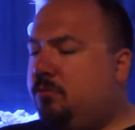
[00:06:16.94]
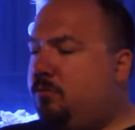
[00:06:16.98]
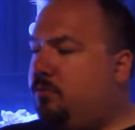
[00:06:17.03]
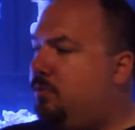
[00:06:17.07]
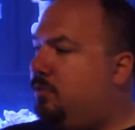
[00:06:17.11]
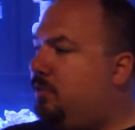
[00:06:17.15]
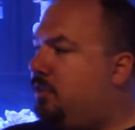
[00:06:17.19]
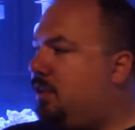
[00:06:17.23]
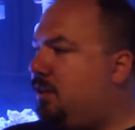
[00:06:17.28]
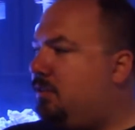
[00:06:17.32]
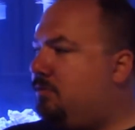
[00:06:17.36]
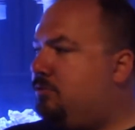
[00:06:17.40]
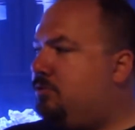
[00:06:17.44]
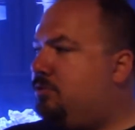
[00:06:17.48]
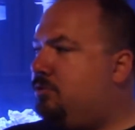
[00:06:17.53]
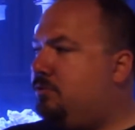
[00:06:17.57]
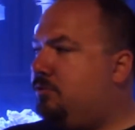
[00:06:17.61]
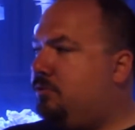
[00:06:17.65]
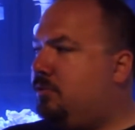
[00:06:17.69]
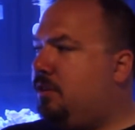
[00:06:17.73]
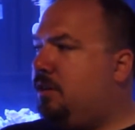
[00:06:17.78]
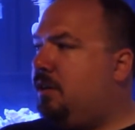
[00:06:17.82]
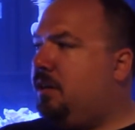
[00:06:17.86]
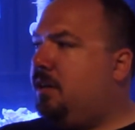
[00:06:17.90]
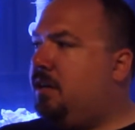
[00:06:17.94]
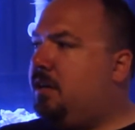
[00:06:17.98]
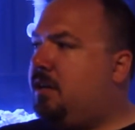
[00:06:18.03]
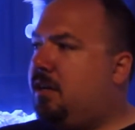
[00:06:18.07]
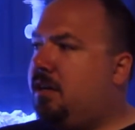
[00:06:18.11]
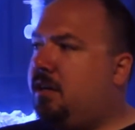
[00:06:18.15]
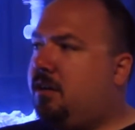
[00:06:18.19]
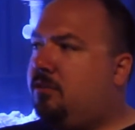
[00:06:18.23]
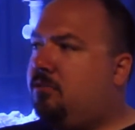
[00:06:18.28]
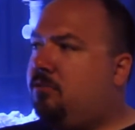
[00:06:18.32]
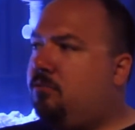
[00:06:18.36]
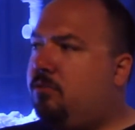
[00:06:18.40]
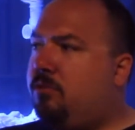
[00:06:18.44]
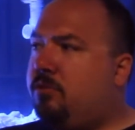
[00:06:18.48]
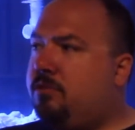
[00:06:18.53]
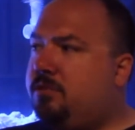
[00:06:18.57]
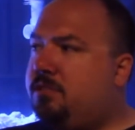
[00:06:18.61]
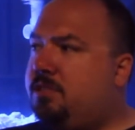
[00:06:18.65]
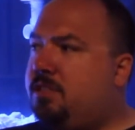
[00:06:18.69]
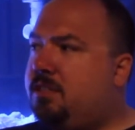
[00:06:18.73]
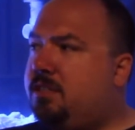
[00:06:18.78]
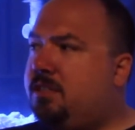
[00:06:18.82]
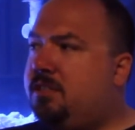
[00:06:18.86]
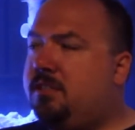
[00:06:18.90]
without doing any kind of
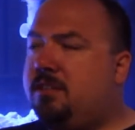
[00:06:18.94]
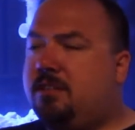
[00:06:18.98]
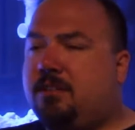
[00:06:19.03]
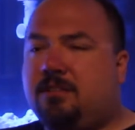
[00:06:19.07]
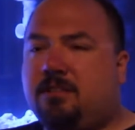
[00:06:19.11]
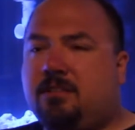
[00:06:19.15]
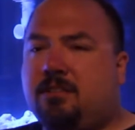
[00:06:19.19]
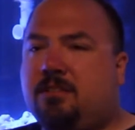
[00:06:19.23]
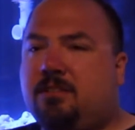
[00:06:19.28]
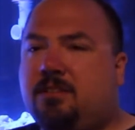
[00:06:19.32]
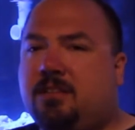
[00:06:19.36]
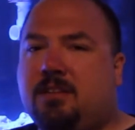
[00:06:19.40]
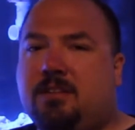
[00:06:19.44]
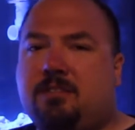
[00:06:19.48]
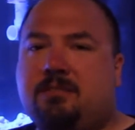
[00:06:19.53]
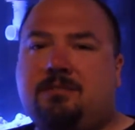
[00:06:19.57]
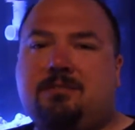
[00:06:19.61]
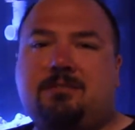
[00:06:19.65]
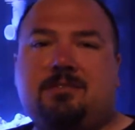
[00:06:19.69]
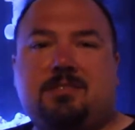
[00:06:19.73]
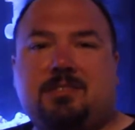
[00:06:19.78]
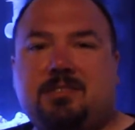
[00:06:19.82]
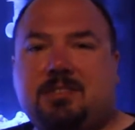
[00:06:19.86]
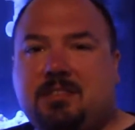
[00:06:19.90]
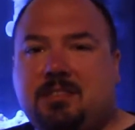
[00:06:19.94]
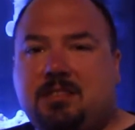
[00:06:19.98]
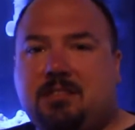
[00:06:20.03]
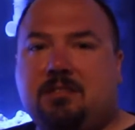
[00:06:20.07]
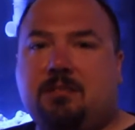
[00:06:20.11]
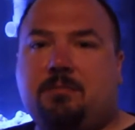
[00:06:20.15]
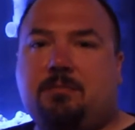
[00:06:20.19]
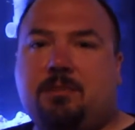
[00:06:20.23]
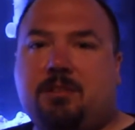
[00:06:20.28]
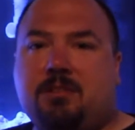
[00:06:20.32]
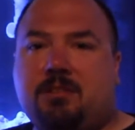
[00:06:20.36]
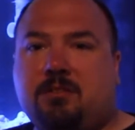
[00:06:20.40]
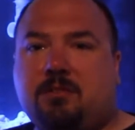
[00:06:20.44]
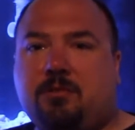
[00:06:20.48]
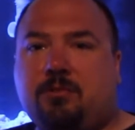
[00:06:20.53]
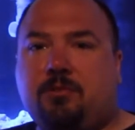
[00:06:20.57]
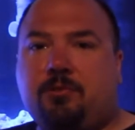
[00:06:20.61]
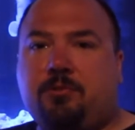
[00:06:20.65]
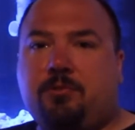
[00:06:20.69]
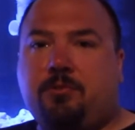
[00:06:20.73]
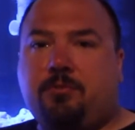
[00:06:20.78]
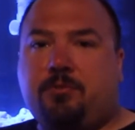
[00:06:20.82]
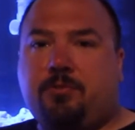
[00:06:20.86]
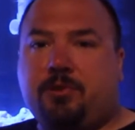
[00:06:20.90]
quarantine, other than seeing them at the
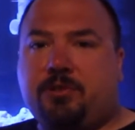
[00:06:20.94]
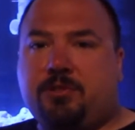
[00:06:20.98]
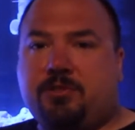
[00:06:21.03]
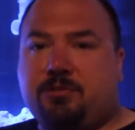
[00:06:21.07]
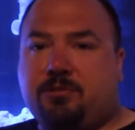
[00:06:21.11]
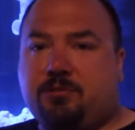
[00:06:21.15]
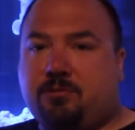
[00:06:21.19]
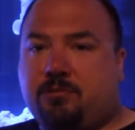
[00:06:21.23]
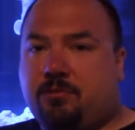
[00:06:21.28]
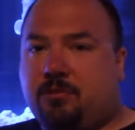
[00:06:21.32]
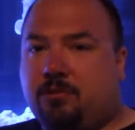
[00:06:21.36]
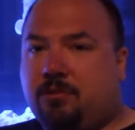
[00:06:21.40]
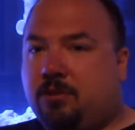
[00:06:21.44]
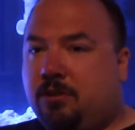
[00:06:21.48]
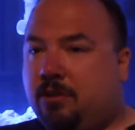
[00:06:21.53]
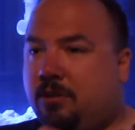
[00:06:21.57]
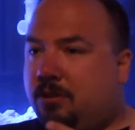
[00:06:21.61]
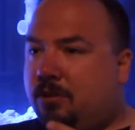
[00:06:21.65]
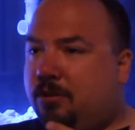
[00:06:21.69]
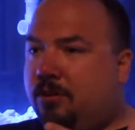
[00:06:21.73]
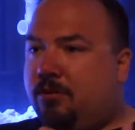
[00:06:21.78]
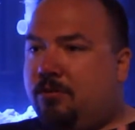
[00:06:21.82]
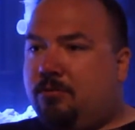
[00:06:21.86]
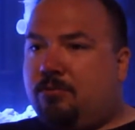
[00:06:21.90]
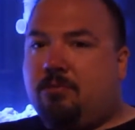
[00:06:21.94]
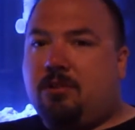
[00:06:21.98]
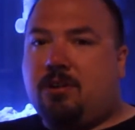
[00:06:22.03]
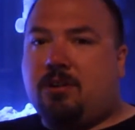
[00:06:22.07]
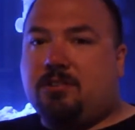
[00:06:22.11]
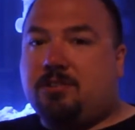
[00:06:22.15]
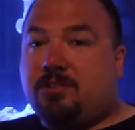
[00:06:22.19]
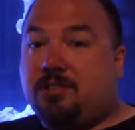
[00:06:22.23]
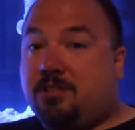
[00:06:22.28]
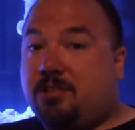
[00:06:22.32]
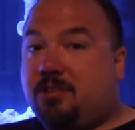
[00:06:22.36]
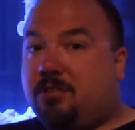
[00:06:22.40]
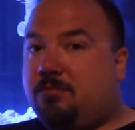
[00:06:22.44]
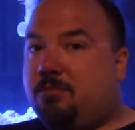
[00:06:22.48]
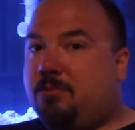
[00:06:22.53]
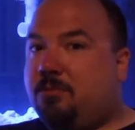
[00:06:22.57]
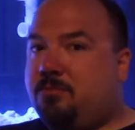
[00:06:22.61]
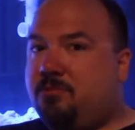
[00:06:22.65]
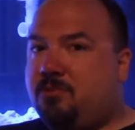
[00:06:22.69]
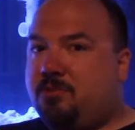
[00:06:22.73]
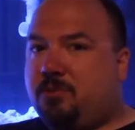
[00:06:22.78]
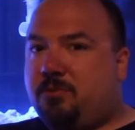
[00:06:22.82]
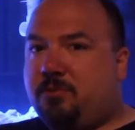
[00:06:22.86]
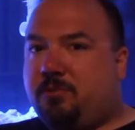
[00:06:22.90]
local fish store, watching them,
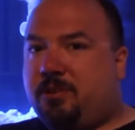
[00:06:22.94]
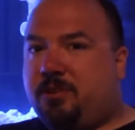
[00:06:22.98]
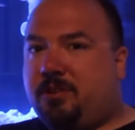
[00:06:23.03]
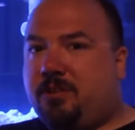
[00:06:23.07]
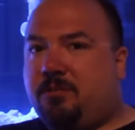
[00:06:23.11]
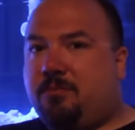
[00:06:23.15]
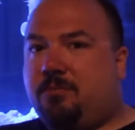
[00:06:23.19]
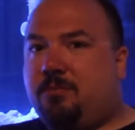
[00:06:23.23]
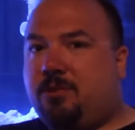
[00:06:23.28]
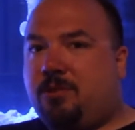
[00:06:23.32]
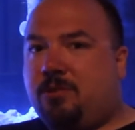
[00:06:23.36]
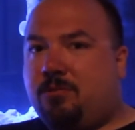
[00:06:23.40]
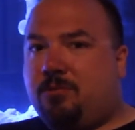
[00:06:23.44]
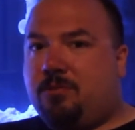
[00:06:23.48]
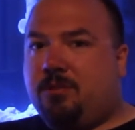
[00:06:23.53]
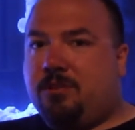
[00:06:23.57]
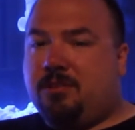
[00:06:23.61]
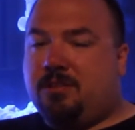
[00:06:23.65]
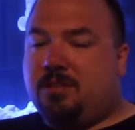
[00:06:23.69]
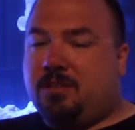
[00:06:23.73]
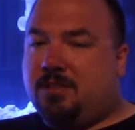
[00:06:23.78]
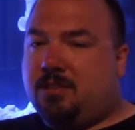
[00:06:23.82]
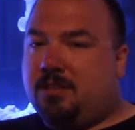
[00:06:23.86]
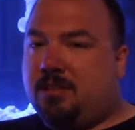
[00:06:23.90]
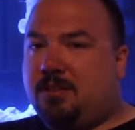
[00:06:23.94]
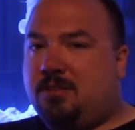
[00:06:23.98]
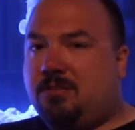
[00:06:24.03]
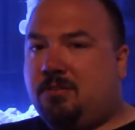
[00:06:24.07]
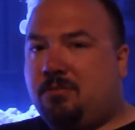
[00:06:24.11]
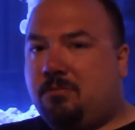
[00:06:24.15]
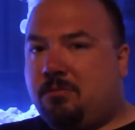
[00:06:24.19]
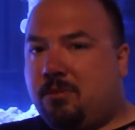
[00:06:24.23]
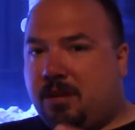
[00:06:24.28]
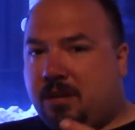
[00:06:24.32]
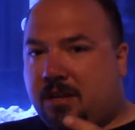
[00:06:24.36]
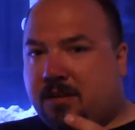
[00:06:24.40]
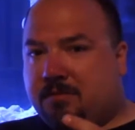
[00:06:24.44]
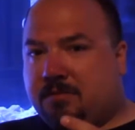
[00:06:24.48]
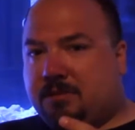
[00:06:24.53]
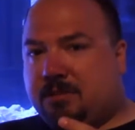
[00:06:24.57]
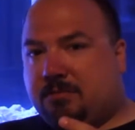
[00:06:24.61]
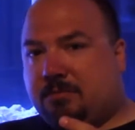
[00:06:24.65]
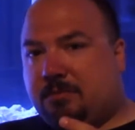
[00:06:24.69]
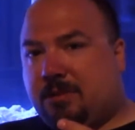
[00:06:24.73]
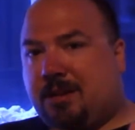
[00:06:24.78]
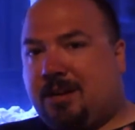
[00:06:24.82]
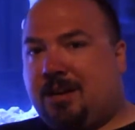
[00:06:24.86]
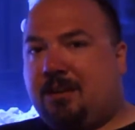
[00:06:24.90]
observing them, knowing that they don't have
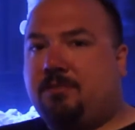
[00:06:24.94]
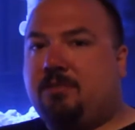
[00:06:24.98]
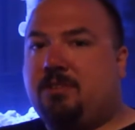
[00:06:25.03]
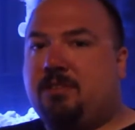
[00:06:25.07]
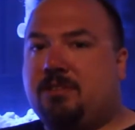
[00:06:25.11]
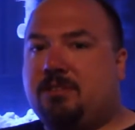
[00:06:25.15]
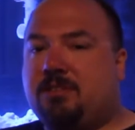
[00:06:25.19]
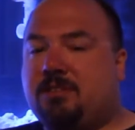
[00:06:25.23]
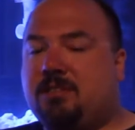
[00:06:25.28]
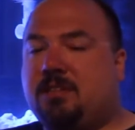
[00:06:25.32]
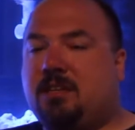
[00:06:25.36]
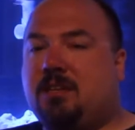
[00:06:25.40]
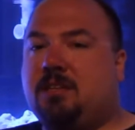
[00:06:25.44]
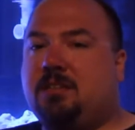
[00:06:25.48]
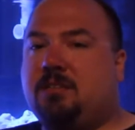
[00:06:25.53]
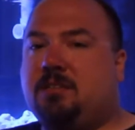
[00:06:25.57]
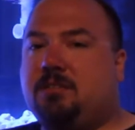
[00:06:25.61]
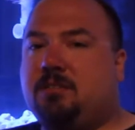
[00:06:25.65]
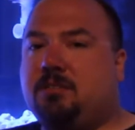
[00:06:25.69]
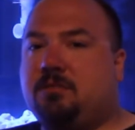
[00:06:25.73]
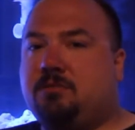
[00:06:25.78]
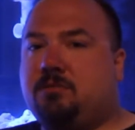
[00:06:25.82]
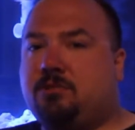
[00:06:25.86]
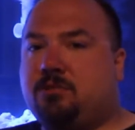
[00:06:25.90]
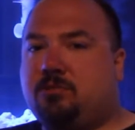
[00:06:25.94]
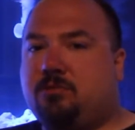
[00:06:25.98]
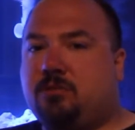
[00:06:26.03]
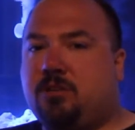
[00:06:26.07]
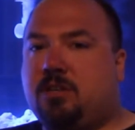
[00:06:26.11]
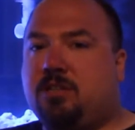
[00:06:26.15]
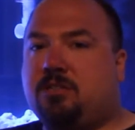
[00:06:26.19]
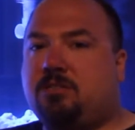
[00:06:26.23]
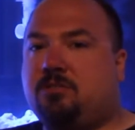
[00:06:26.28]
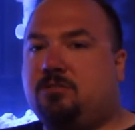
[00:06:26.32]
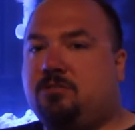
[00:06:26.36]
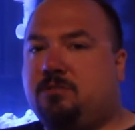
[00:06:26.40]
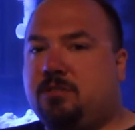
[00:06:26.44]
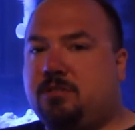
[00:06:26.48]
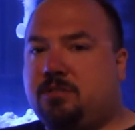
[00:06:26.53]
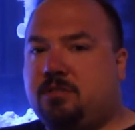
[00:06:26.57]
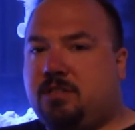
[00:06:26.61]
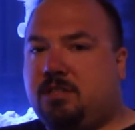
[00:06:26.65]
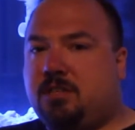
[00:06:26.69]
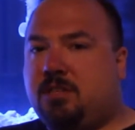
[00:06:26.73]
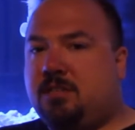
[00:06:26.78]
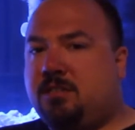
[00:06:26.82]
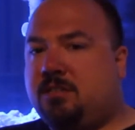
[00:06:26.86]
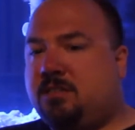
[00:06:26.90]
some obvious signs of stress or
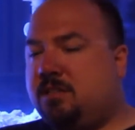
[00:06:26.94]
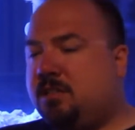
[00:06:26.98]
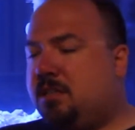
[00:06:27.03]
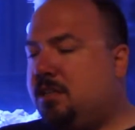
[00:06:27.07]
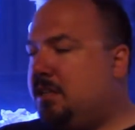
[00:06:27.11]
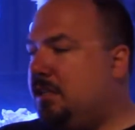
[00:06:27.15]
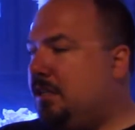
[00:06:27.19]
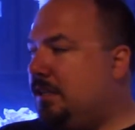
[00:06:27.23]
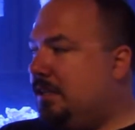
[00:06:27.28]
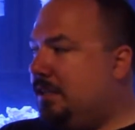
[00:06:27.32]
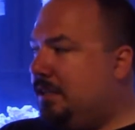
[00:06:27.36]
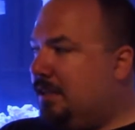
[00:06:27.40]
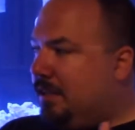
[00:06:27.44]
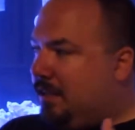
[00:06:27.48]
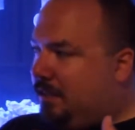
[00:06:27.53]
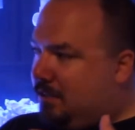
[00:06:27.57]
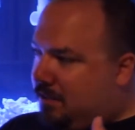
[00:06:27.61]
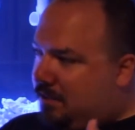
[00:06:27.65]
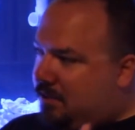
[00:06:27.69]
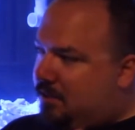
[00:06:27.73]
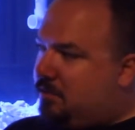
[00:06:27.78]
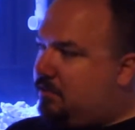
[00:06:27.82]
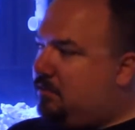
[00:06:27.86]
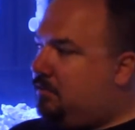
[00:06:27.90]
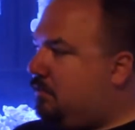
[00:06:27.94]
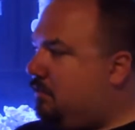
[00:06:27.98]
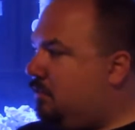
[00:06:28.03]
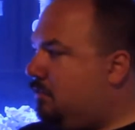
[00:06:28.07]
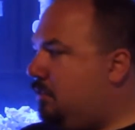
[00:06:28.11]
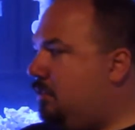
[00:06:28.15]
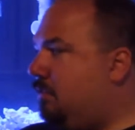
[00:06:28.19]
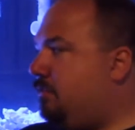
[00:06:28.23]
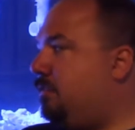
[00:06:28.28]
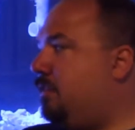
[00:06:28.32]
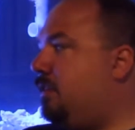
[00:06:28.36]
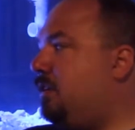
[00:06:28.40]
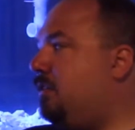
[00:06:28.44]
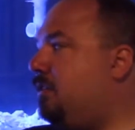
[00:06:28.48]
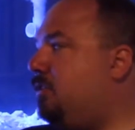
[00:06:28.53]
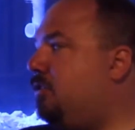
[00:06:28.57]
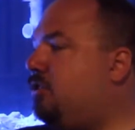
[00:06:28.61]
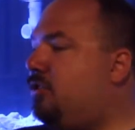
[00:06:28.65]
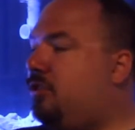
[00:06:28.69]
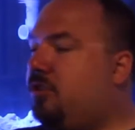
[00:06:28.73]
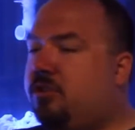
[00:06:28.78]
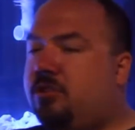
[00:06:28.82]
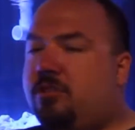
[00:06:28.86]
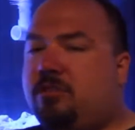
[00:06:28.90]
disease. And then if they
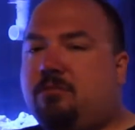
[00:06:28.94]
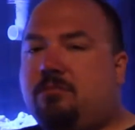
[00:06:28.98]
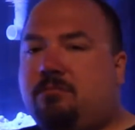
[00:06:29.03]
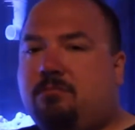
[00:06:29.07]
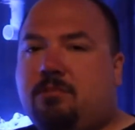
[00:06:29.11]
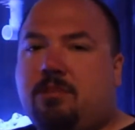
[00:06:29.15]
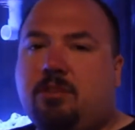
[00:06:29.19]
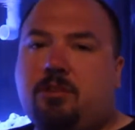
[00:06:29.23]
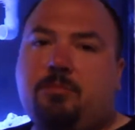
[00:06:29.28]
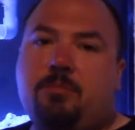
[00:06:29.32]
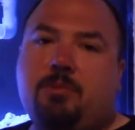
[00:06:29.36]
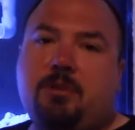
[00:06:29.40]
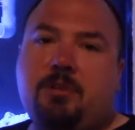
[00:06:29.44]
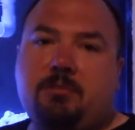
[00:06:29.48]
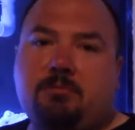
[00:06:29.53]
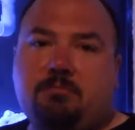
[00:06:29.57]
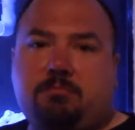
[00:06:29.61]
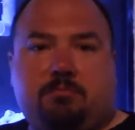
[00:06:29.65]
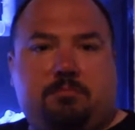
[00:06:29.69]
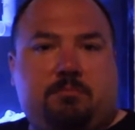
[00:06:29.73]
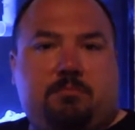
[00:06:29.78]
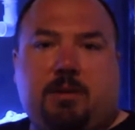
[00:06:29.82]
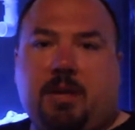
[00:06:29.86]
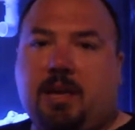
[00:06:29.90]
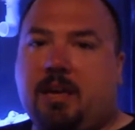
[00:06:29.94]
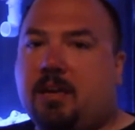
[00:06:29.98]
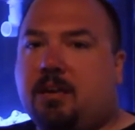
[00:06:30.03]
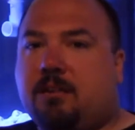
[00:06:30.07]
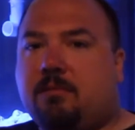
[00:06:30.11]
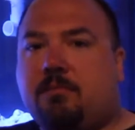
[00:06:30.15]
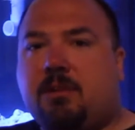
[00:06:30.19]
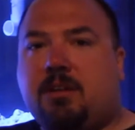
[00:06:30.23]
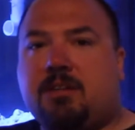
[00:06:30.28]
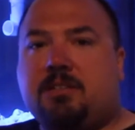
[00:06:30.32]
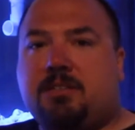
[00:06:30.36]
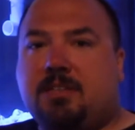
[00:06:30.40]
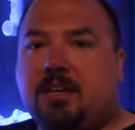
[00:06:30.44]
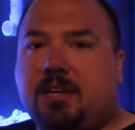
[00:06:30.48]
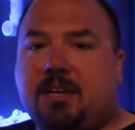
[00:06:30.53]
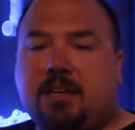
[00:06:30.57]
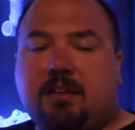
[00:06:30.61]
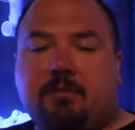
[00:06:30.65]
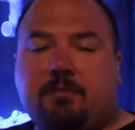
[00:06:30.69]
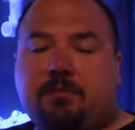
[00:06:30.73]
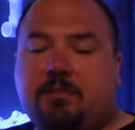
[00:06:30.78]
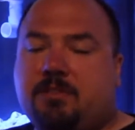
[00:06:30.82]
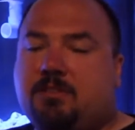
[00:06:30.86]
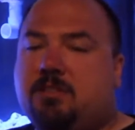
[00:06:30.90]
look good, they'll be paying my
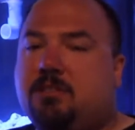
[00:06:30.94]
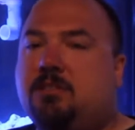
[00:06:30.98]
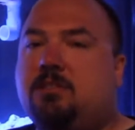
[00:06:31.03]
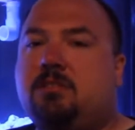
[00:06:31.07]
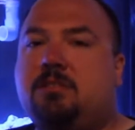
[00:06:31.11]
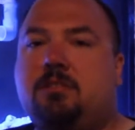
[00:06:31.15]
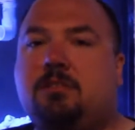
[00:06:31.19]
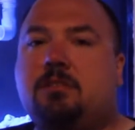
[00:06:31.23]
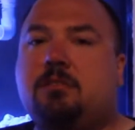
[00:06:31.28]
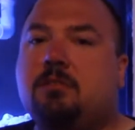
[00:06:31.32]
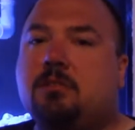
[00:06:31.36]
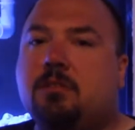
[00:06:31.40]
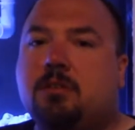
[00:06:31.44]
tank a visit and